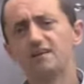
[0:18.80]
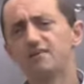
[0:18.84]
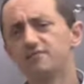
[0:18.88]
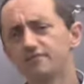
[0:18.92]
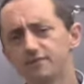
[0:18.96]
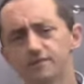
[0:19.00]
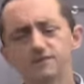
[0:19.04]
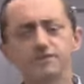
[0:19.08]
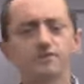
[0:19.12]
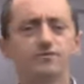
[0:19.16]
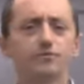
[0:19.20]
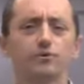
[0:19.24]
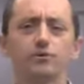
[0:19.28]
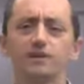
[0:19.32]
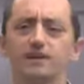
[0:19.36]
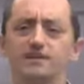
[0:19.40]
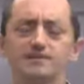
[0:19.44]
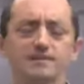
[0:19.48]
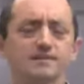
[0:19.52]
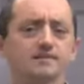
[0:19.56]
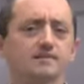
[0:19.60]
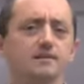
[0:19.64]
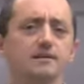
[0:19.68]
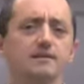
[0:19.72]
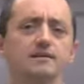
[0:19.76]
First of all, I'd
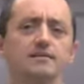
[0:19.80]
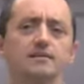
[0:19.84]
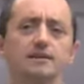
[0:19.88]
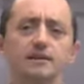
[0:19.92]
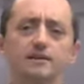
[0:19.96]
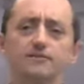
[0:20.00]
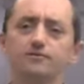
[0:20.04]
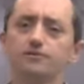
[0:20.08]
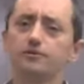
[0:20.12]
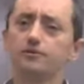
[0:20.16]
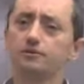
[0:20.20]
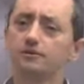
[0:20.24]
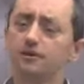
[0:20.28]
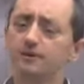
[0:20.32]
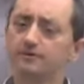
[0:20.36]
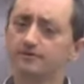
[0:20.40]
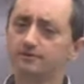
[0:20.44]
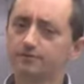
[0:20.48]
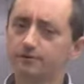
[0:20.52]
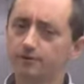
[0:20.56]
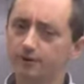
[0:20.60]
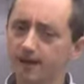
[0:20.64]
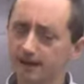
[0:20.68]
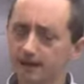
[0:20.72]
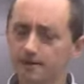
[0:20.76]
just like to give you a
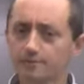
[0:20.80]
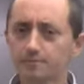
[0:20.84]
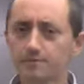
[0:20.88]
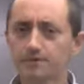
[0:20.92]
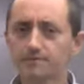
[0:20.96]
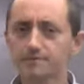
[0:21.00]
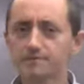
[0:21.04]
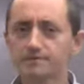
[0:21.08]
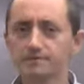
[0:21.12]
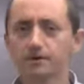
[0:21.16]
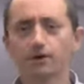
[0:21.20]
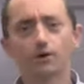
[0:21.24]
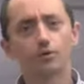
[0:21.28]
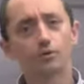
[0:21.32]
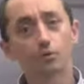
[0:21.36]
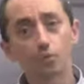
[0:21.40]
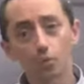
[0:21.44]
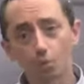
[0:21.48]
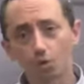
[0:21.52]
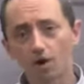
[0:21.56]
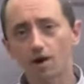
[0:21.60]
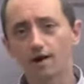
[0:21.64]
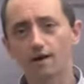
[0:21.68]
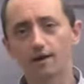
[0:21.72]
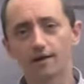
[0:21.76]
few elements on
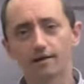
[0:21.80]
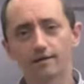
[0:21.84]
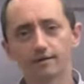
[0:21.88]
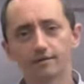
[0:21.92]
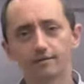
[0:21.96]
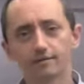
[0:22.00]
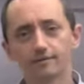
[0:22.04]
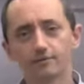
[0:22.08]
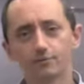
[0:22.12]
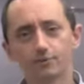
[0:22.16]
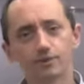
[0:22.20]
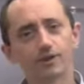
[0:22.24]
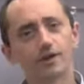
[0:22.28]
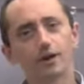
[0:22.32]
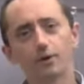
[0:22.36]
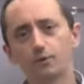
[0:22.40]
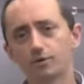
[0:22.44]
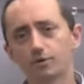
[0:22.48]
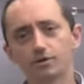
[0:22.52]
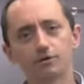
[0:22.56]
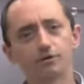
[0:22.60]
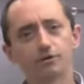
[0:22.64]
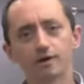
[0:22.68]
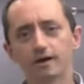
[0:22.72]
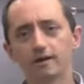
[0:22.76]
why we go
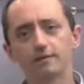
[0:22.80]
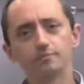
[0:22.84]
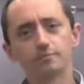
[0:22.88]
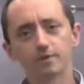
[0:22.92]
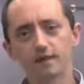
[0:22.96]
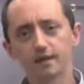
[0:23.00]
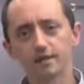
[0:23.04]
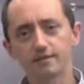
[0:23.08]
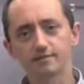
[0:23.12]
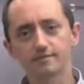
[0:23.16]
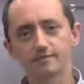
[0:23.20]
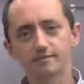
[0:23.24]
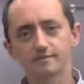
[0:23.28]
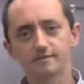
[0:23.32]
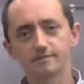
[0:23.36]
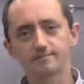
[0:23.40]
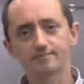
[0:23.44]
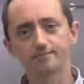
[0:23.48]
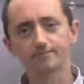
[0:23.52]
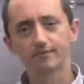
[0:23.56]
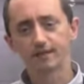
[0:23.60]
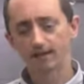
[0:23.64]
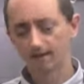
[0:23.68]
and create blends.